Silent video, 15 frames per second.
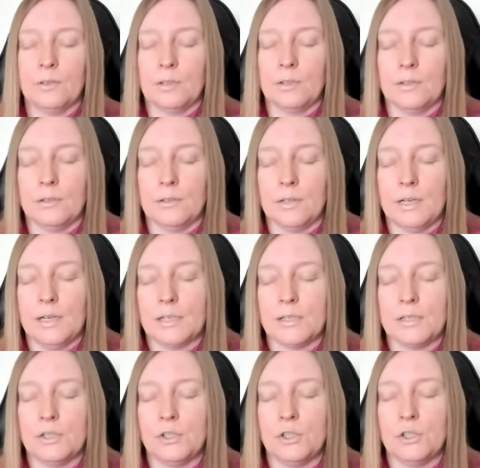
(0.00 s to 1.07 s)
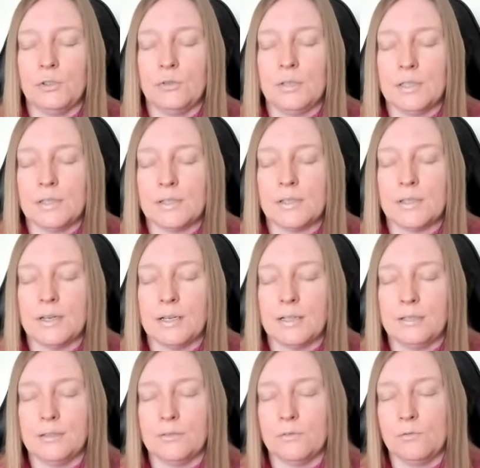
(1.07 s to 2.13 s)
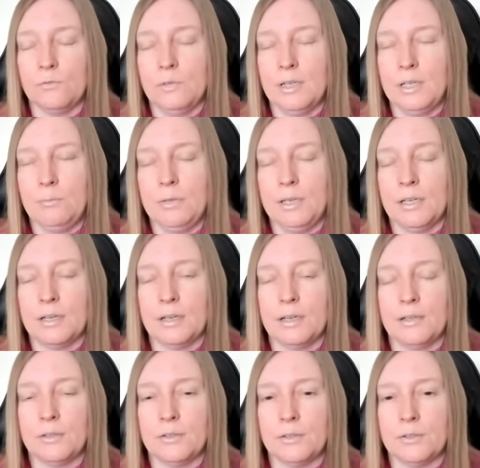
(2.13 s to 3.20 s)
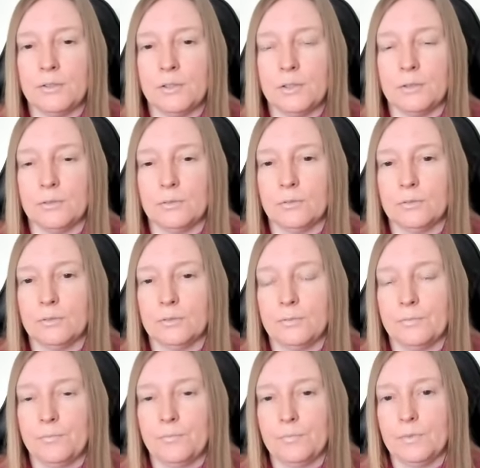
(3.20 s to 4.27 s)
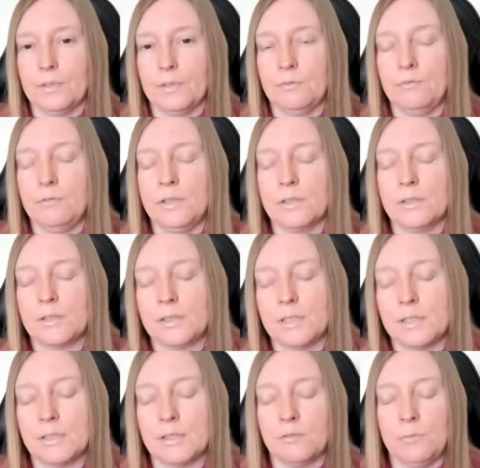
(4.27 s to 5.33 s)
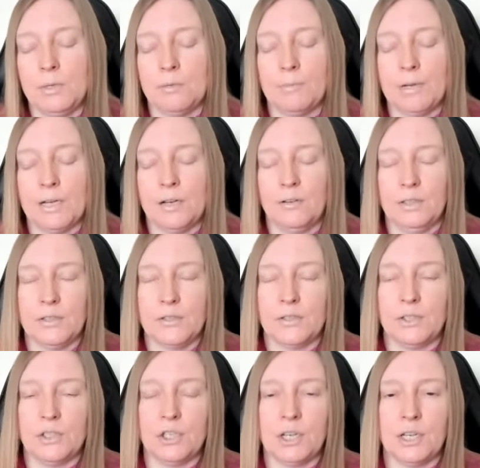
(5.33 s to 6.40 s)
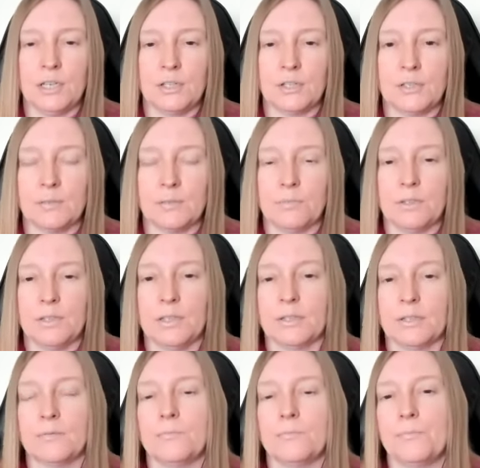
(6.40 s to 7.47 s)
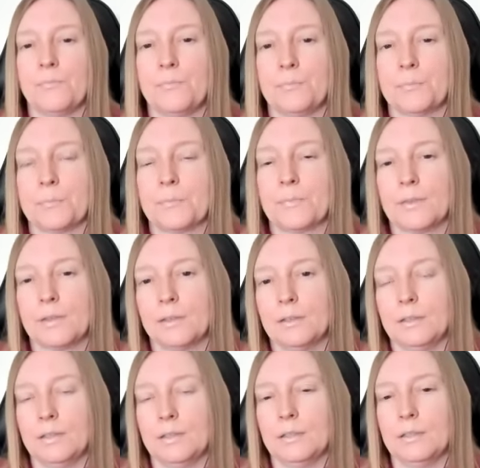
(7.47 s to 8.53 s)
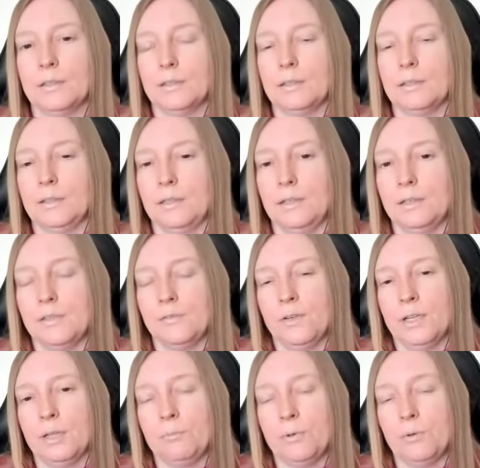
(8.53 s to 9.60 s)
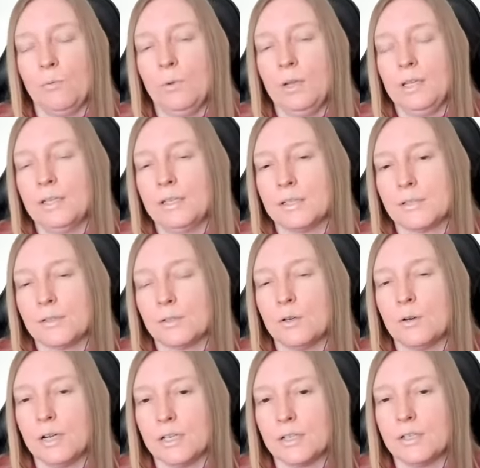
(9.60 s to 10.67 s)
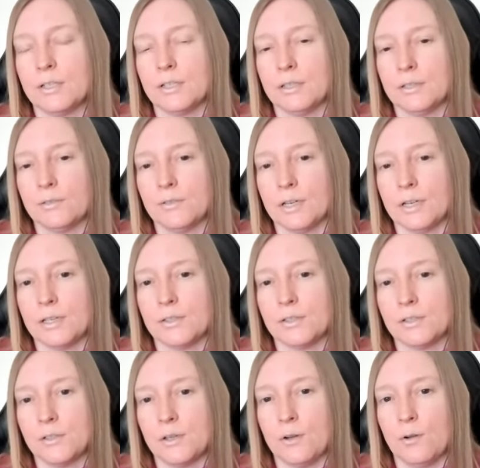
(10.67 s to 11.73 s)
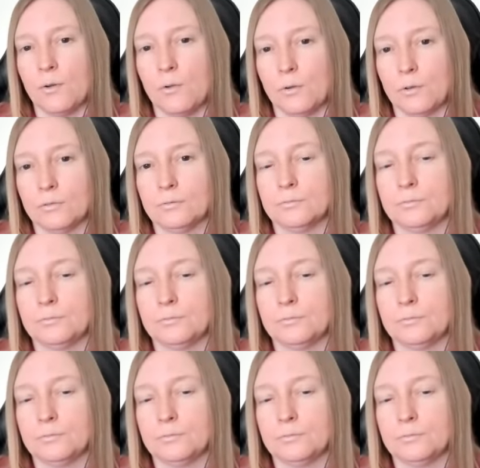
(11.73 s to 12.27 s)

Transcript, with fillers: uh, attitude inside that's really being held on to, a real sense of being powerless to change something, mm-hmm. and then develop a willingness to question if that is so,